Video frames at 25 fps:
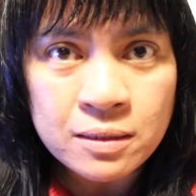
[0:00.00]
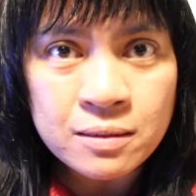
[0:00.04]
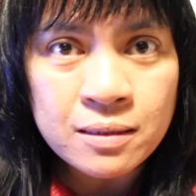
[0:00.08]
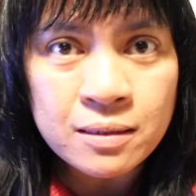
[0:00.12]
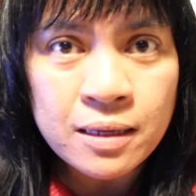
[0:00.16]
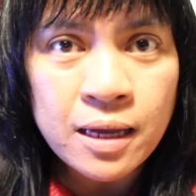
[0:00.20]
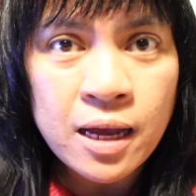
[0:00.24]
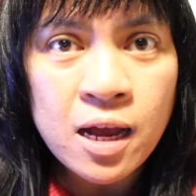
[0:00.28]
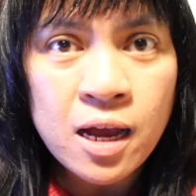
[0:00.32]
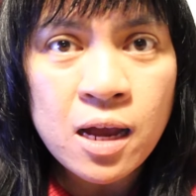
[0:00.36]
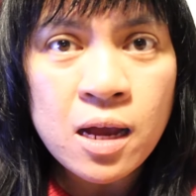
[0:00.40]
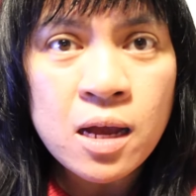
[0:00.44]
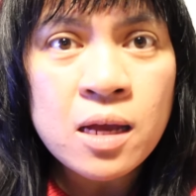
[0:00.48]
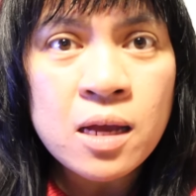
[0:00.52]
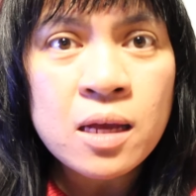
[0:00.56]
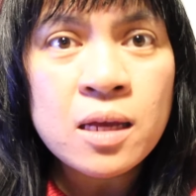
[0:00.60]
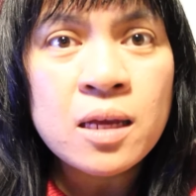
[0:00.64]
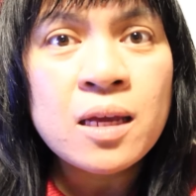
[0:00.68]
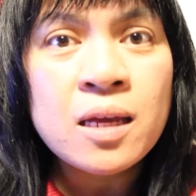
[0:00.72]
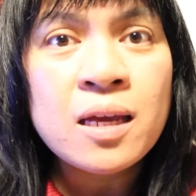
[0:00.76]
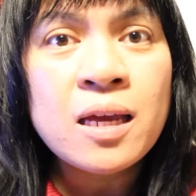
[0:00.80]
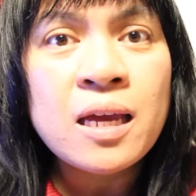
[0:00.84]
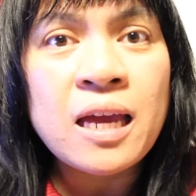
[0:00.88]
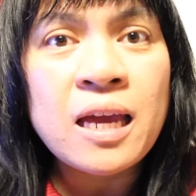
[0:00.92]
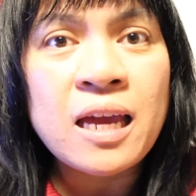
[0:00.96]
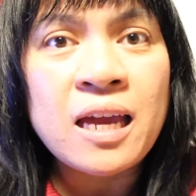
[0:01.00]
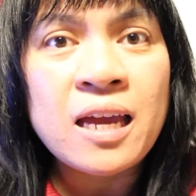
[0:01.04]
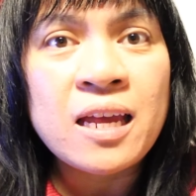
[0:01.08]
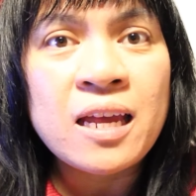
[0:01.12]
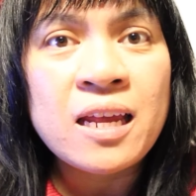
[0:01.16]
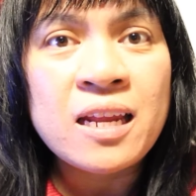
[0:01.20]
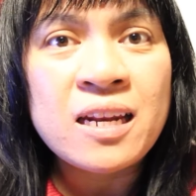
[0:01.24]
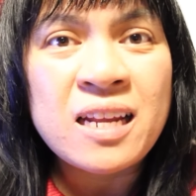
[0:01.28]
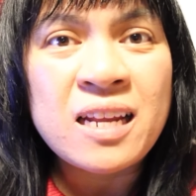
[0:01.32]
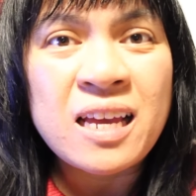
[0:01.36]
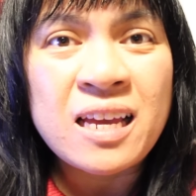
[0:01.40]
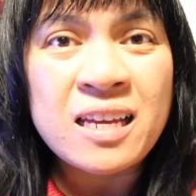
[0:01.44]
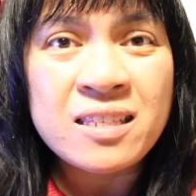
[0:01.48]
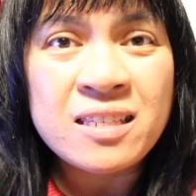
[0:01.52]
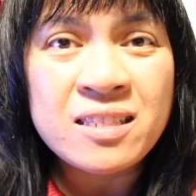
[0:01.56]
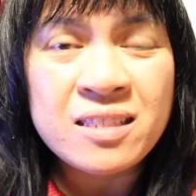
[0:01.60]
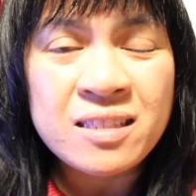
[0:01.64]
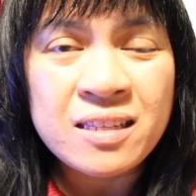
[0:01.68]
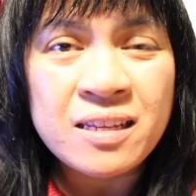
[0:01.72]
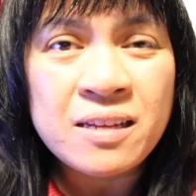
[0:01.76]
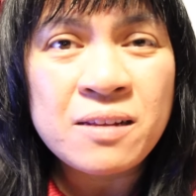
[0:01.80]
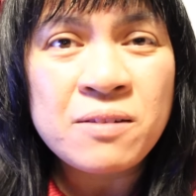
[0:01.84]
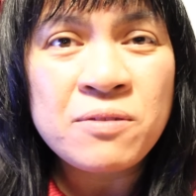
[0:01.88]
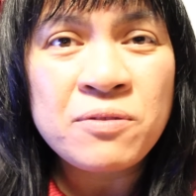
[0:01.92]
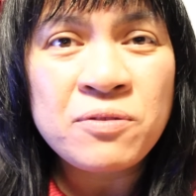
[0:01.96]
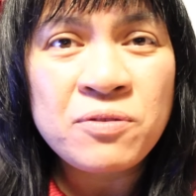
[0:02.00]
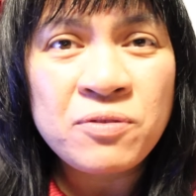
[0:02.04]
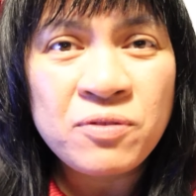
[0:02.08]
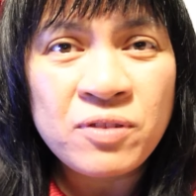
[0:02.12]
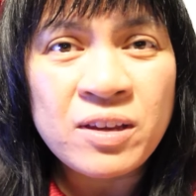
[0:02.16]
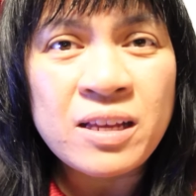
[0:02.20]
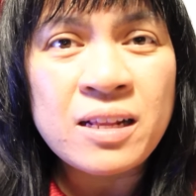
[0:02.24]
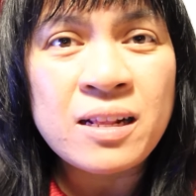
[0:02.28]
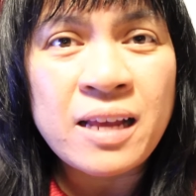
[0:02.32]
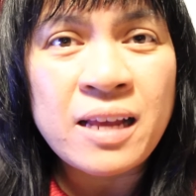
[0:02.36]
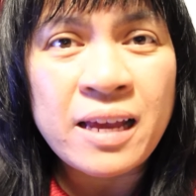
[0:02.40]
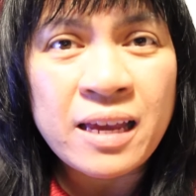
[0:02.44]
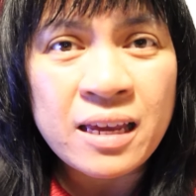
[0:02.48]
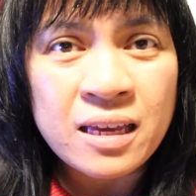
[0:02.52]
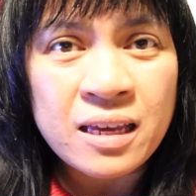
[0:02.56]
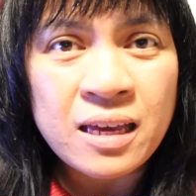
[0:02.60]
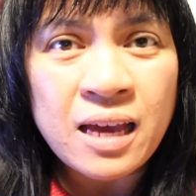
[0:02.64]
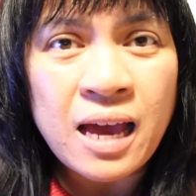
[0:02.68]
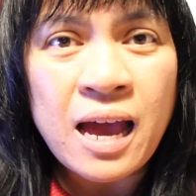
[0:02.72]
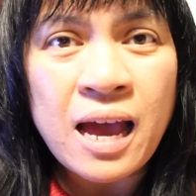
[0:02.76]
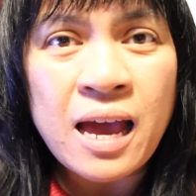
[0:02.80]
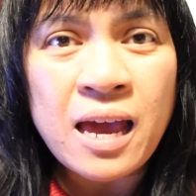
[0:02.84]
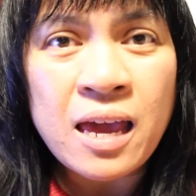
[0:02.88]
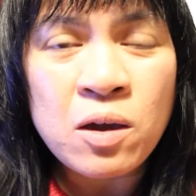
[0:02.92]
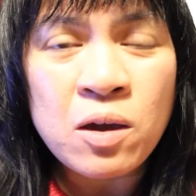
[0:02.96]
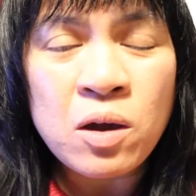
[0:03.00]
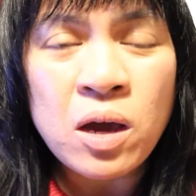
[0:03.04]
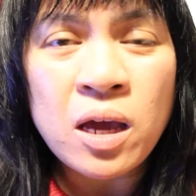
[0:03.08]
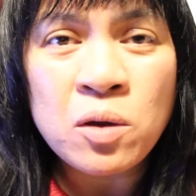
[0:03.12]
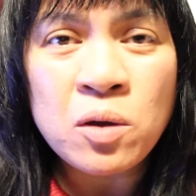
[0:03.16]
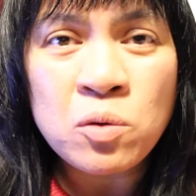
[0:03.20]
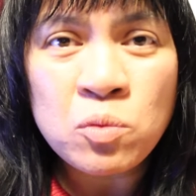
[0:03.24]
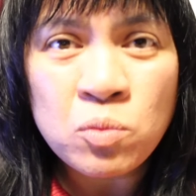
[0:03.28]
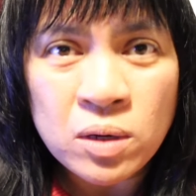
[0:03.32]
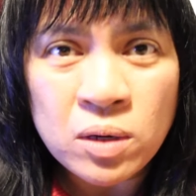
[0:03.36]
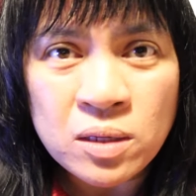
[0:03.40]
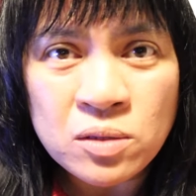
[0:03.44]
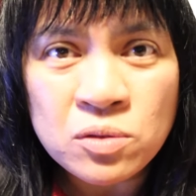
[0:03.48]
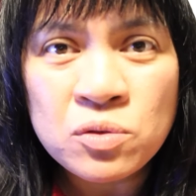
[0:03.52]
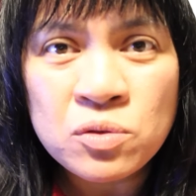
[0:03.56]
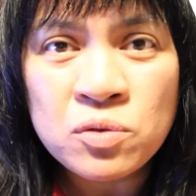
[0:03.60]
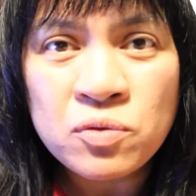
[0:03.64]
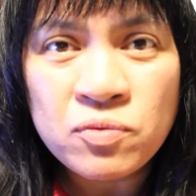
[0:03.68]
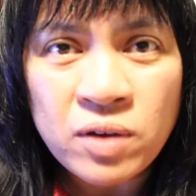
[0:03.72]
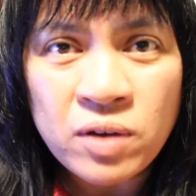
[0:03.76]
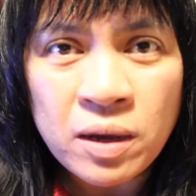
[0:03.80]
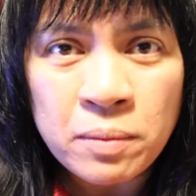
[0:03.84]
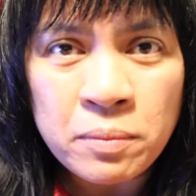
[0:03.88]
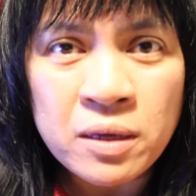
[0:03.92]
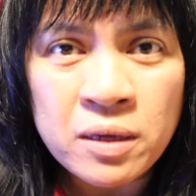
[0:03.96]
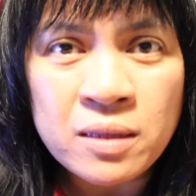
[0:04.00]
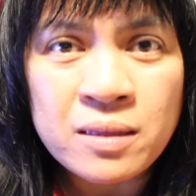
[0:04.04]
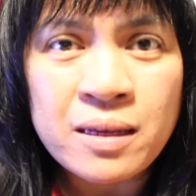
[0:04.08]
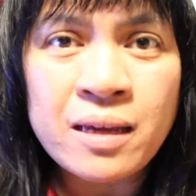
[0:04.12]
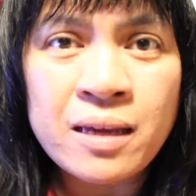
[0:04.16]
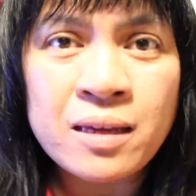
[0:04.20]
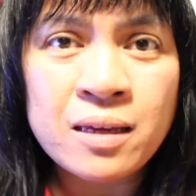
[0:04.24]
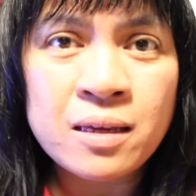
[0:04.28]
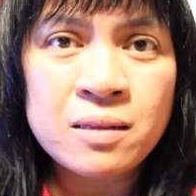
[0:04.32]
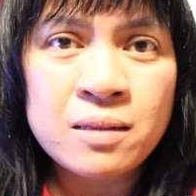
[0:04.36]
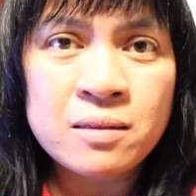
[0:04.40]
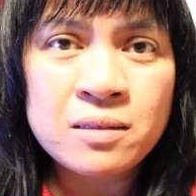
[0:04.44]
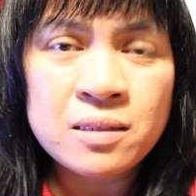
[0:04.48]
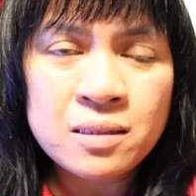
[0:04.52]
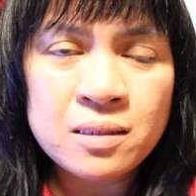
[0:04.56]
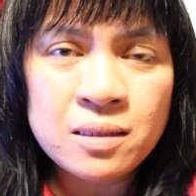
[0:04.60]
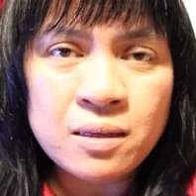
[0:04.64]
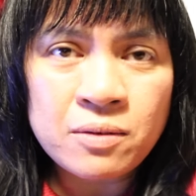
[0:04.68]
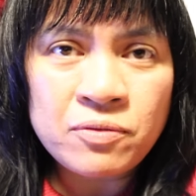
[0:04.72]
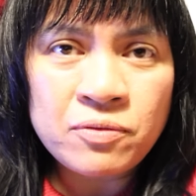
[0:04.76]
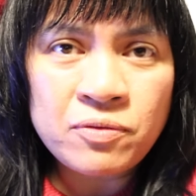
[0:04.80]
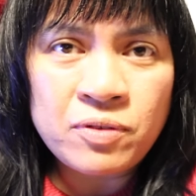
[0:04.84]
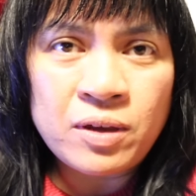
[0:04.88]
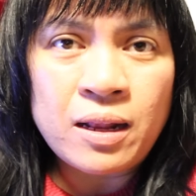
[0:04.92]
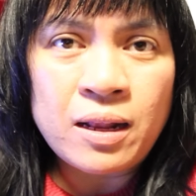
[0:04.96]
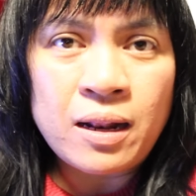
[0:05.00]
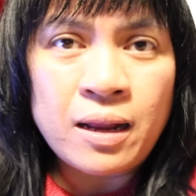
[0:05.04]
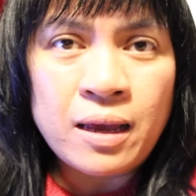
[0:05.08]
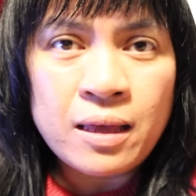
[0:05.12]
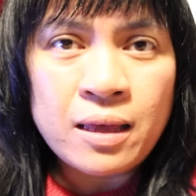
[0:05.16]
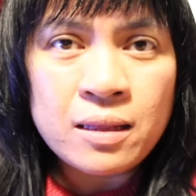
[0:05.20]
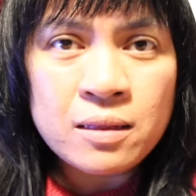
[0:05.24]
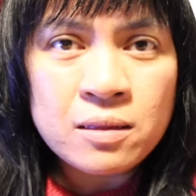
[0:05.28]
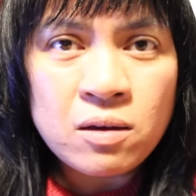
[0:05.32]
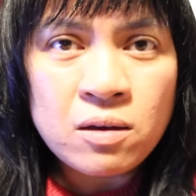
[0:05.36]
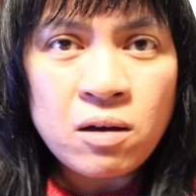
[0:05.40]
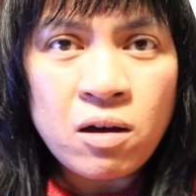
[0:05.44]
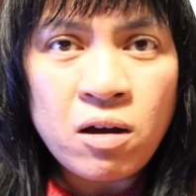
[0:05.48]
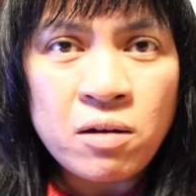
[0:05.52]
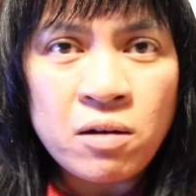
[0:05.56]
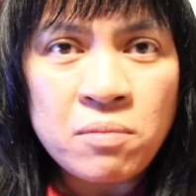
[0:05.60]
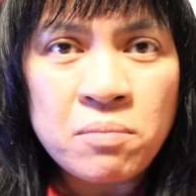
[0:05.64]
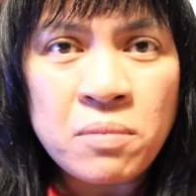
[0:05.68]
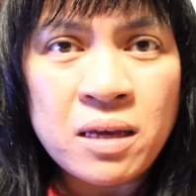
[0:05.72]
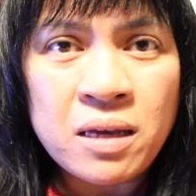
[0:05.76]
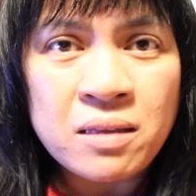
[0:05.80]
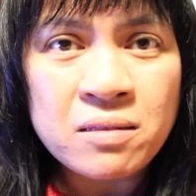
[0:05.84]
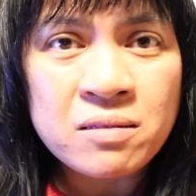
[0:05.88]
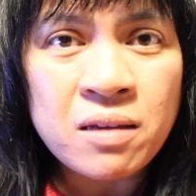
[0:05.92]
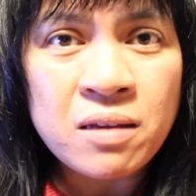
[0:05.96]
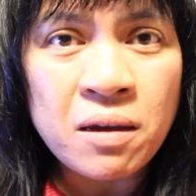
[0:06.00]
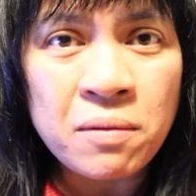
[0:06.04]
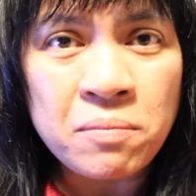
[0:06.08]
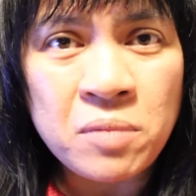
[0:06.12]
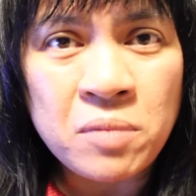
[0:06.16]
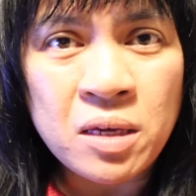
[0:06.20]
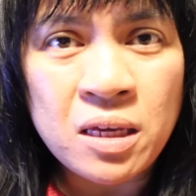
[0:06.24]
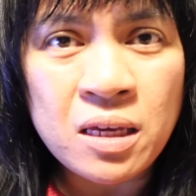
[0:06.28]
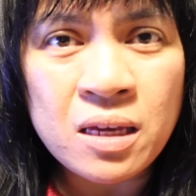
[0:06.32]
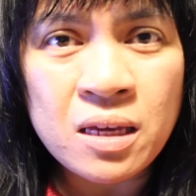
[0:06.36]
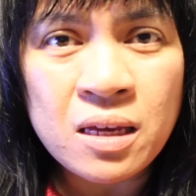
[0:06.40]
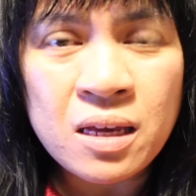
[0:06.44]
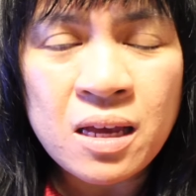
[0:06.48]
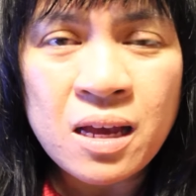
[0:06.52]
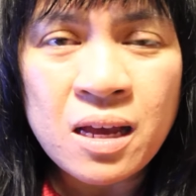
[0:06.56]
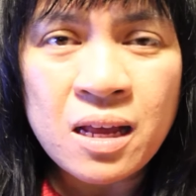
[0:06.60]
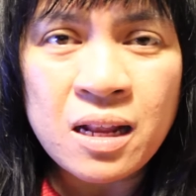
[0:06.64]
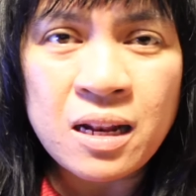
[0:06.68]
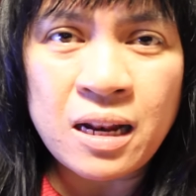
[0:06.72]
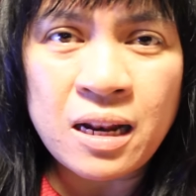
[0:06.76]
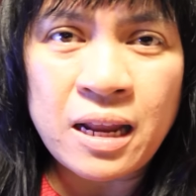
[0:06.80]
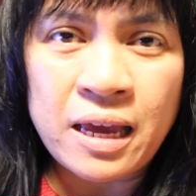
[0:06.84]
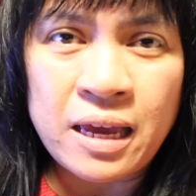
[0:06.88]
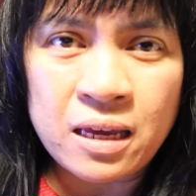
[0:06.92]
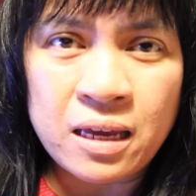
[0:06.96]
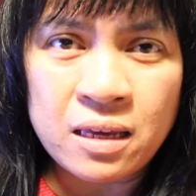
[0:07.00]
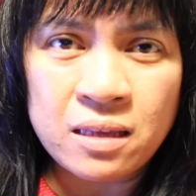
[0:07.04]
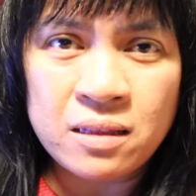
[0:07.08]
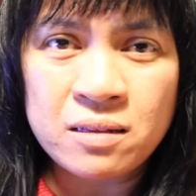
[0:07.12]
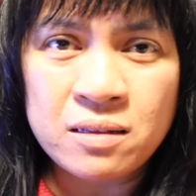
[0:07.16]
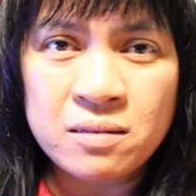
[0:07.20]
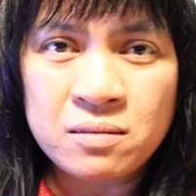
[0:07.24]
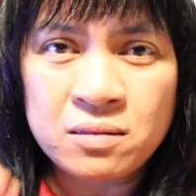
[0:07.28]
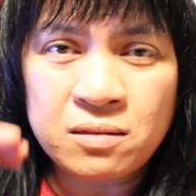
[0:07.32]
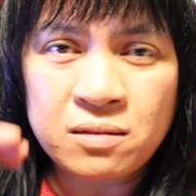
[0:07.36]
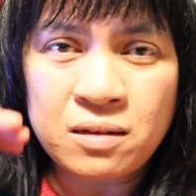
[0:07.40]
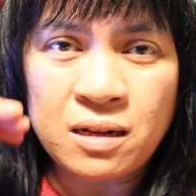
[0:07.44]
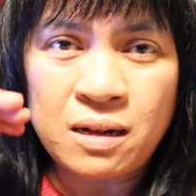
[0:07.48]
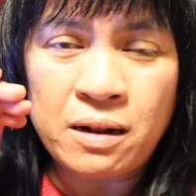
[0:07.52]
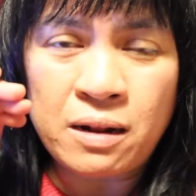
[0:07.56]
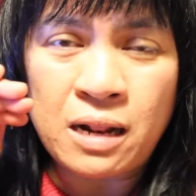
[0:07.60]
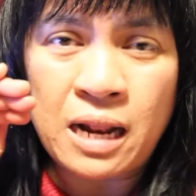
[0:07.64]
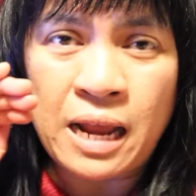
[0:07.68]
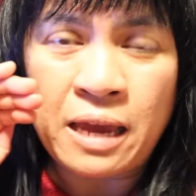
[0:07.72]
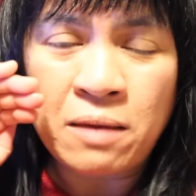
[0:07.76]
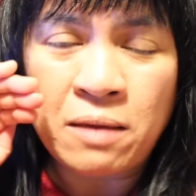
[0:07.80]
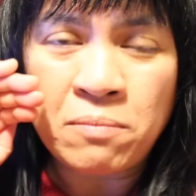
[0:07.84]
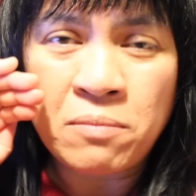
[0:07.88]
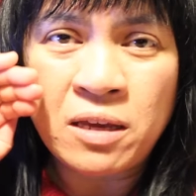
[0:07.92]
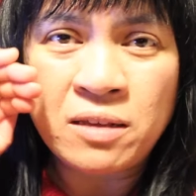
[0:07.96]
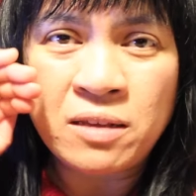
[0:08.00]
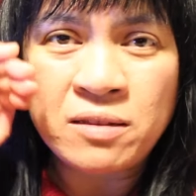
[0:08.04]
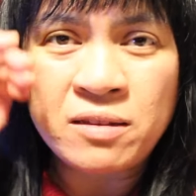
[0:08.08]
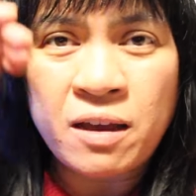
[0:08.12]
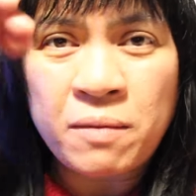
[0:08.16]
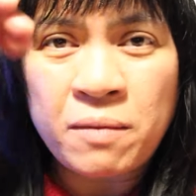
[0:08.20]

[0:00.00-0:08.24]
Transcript: pizza, and I still feel like I want to vomit. I can still feel it on my tummy, like my